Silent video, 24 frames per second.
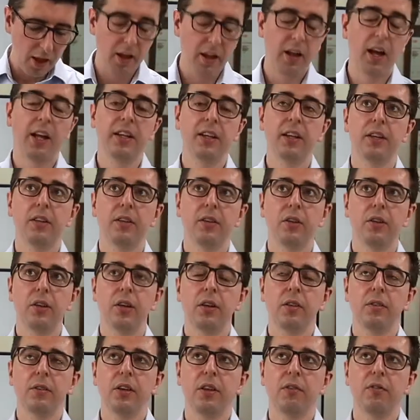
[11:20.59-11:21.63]
and
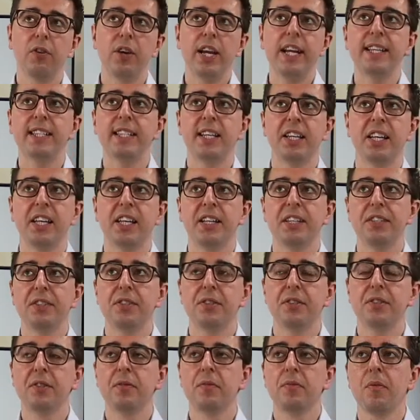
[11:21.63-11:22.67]
the reason
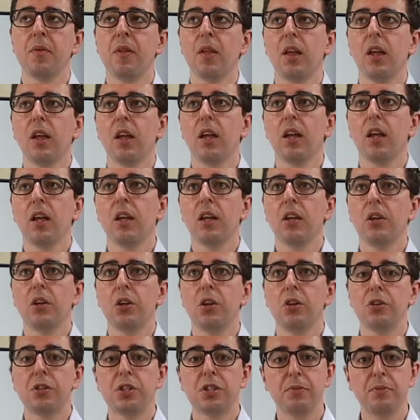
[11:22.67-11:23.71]
is,
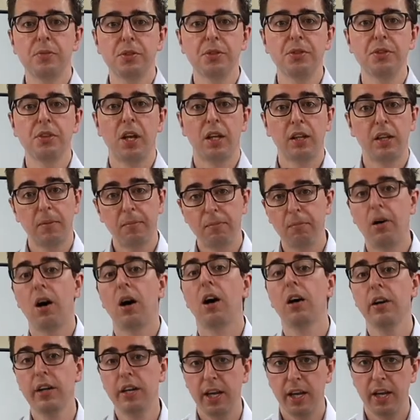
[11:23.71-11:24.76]
customers and the
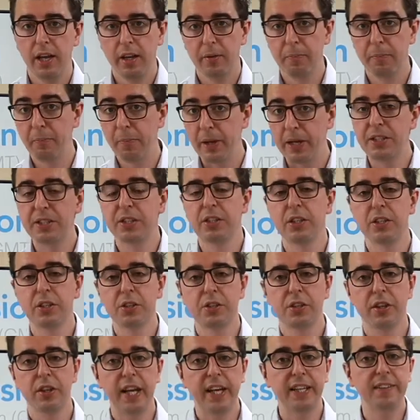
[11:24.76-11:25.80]
market and business,
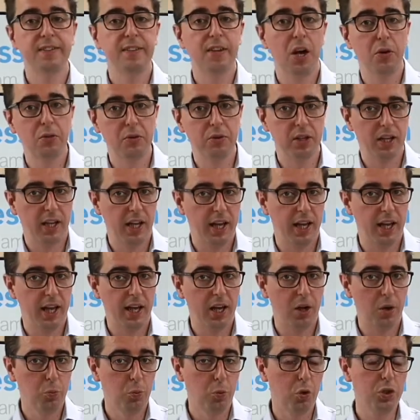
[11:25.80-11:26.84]
they don't care
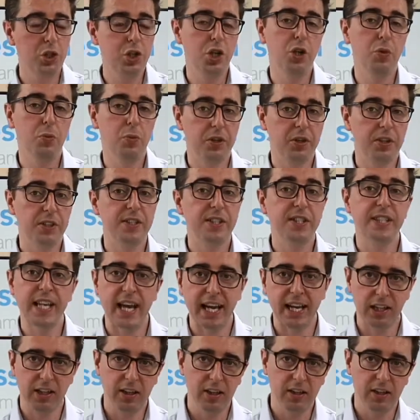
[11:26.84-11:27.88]
what you want to
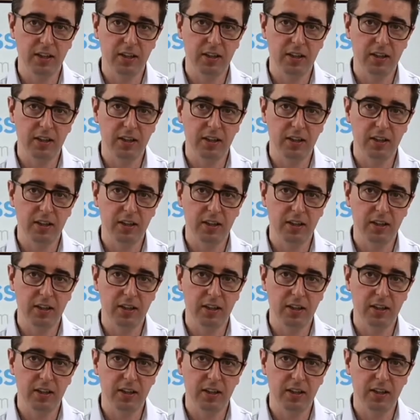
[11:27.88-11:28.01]
sell.